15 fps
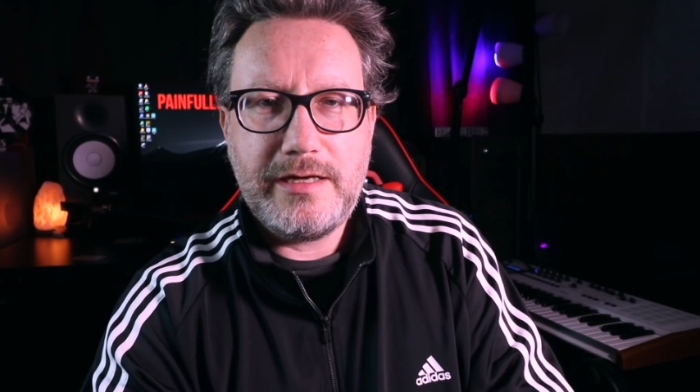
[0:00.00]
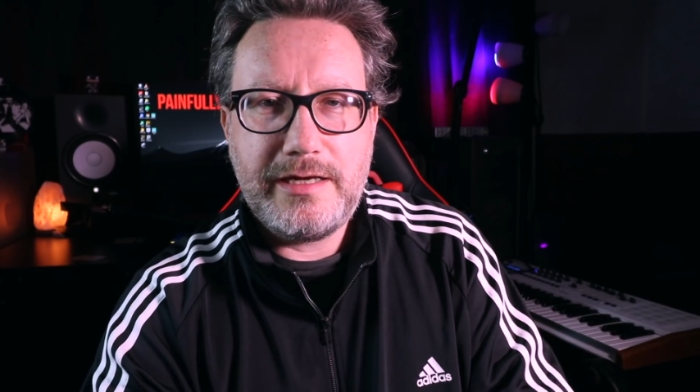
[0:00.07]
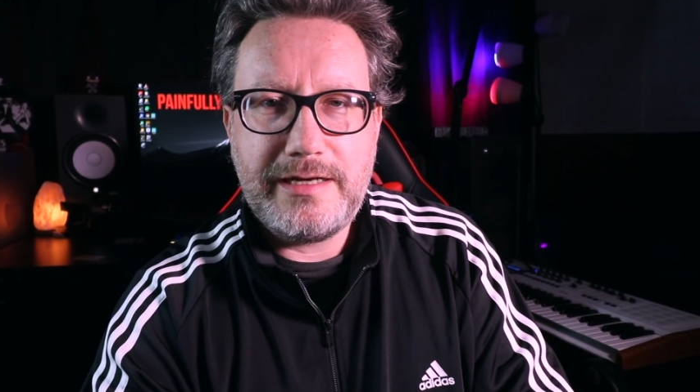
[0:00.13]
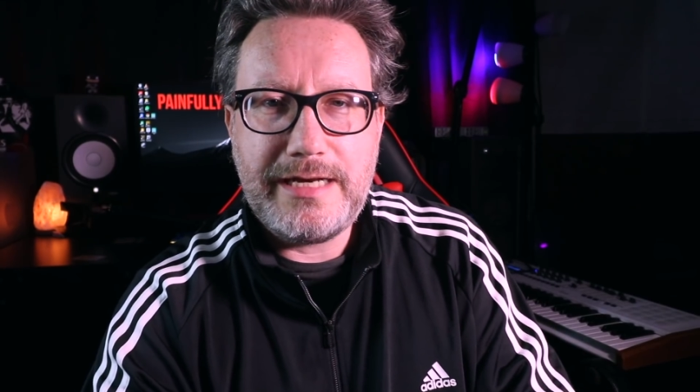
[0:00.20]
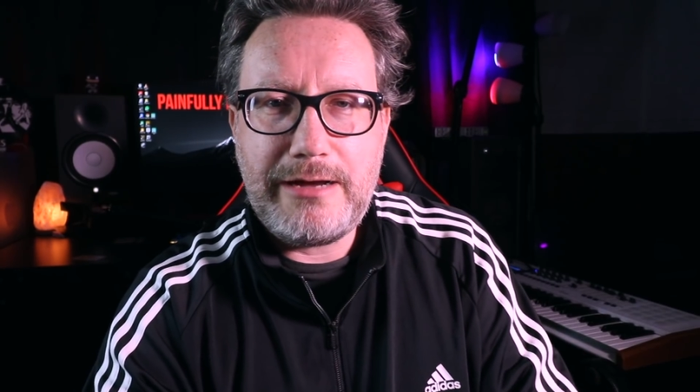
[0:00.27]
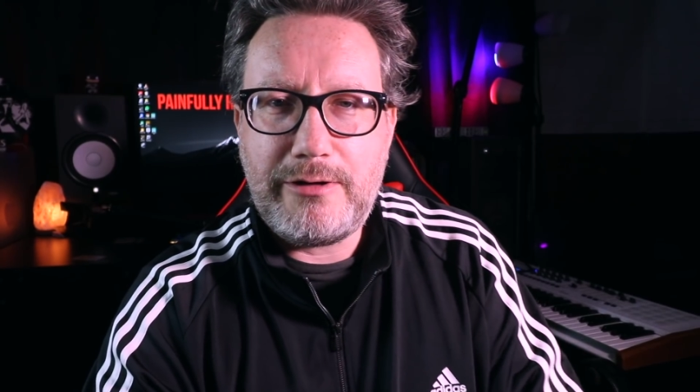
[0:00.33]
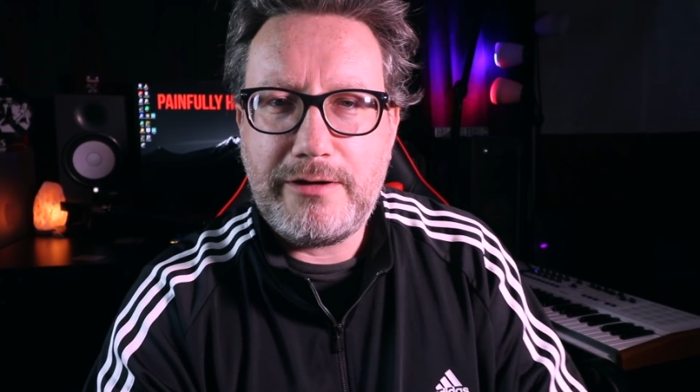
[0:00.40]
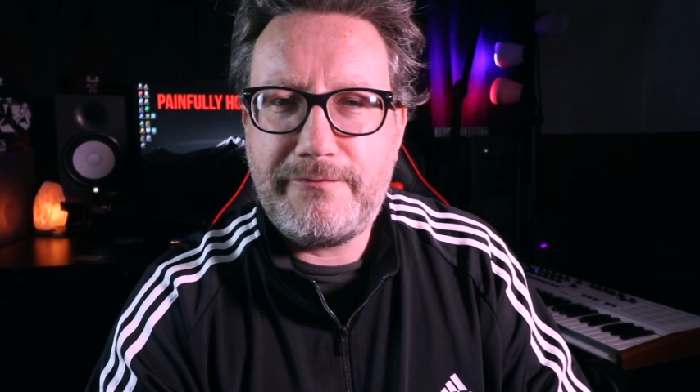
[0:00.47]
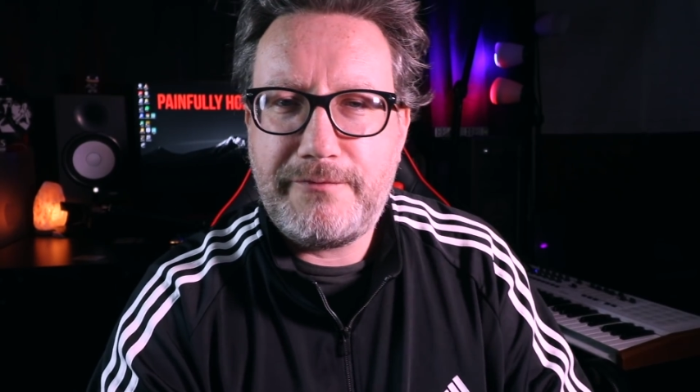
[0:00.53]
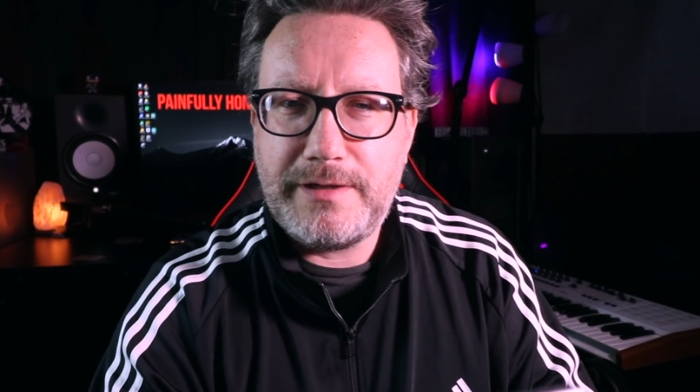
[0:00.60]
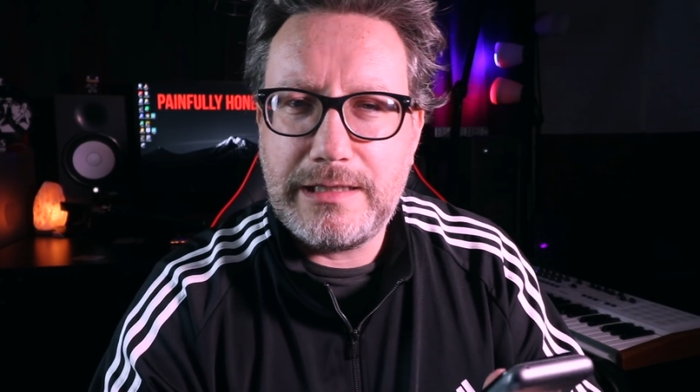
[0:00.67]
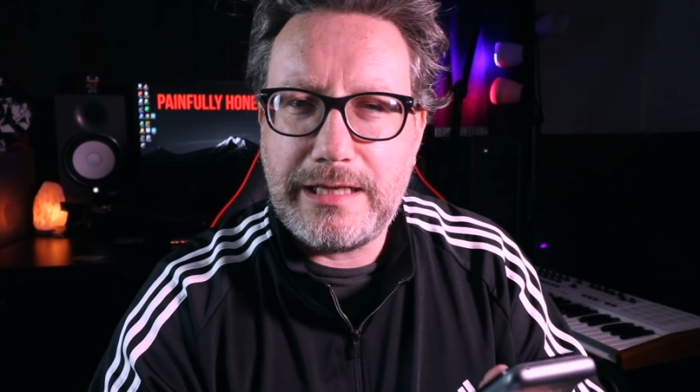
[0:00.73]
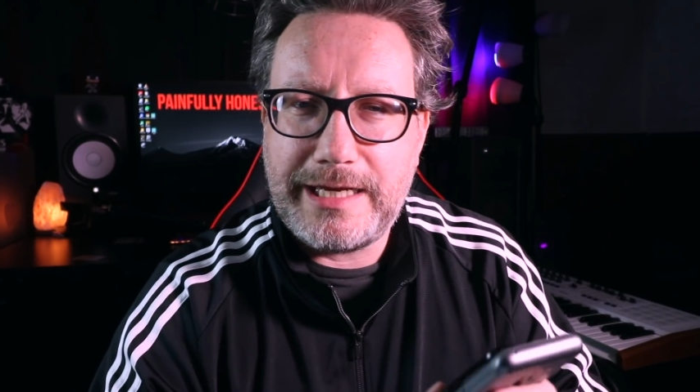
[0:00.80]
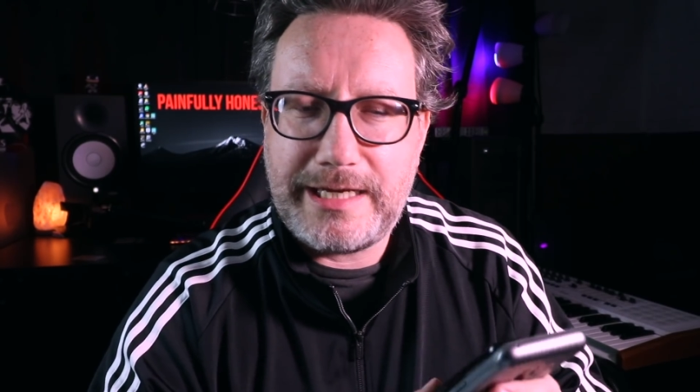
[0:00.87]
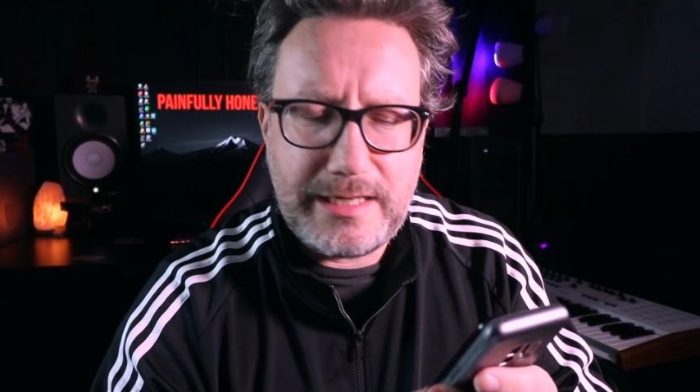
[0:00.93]
and now I
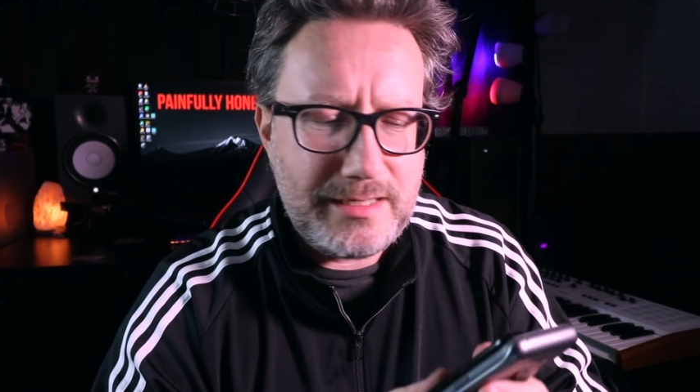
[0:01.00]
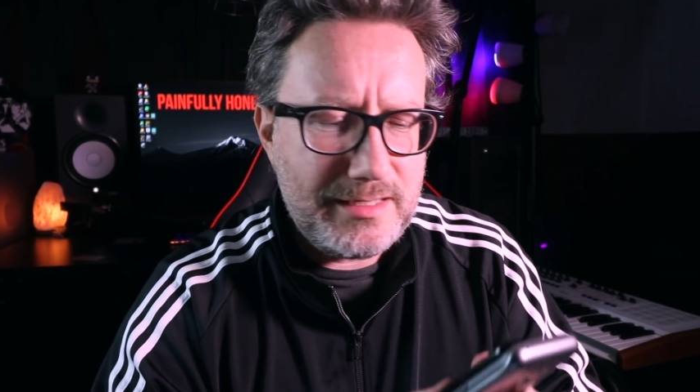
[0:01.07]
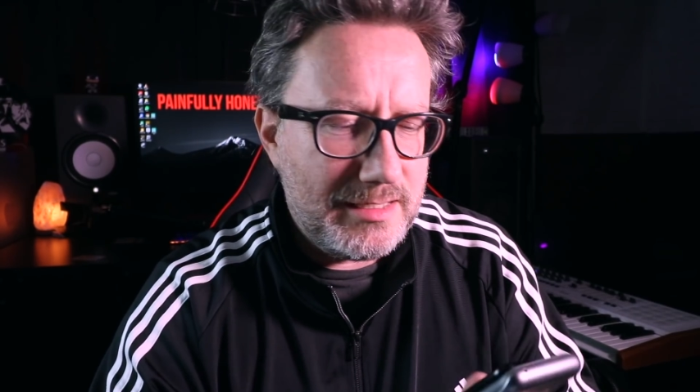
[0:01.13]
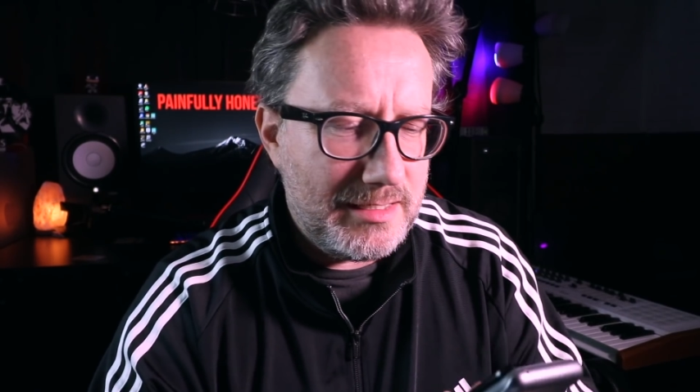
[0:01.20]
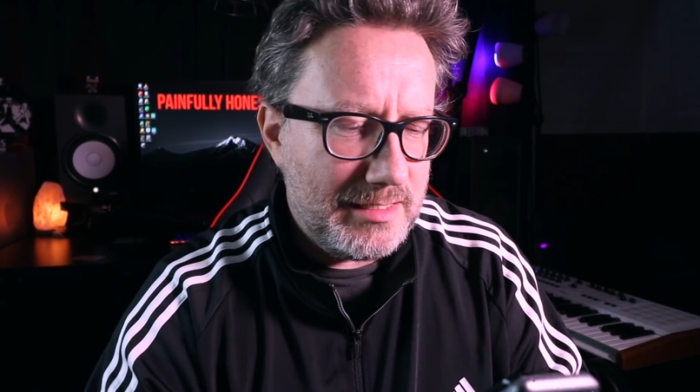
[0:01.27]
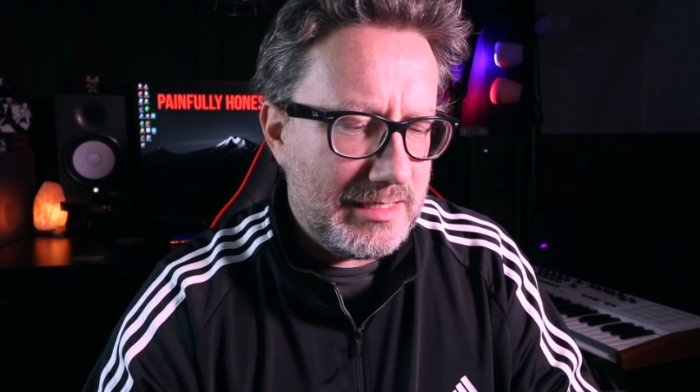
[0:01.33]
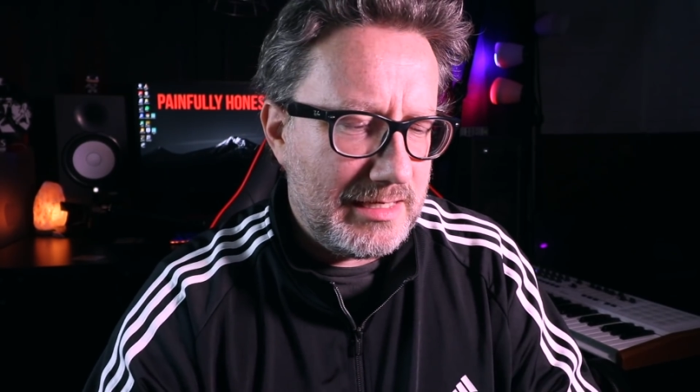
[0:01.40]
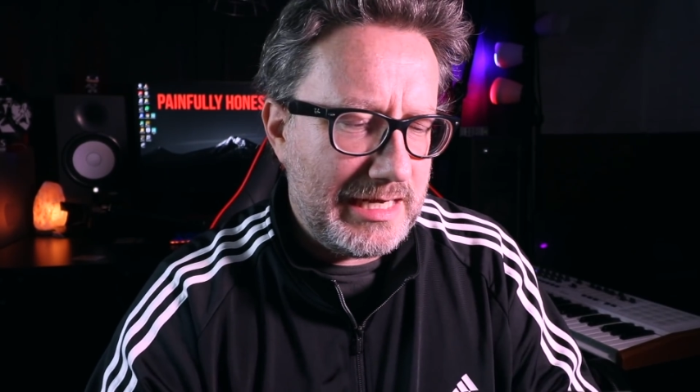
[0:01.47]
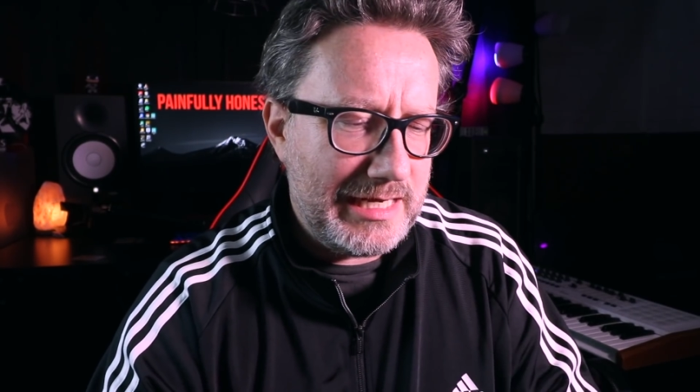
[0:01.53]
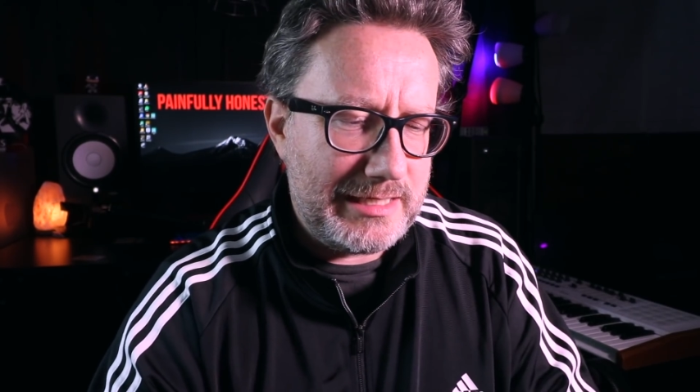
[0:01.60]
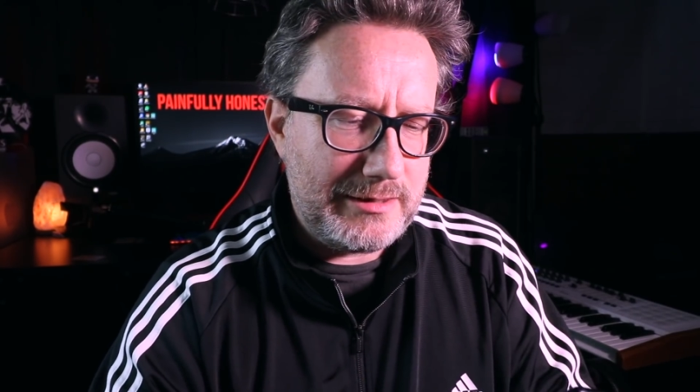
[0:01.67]
feel like I